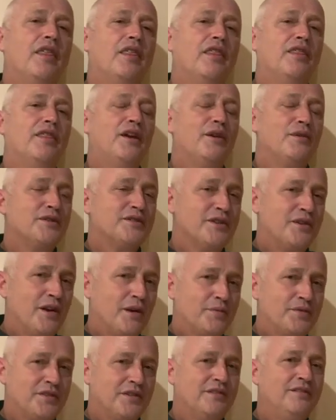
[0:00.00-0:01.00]
There is an
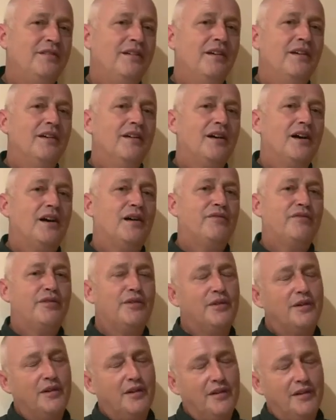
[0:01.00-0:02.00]
option
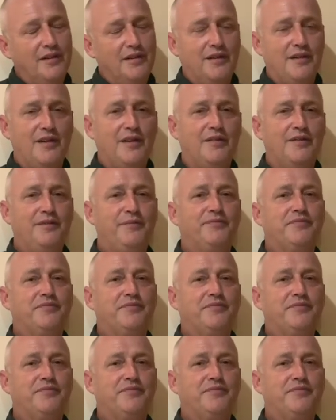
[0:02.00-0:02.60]
for a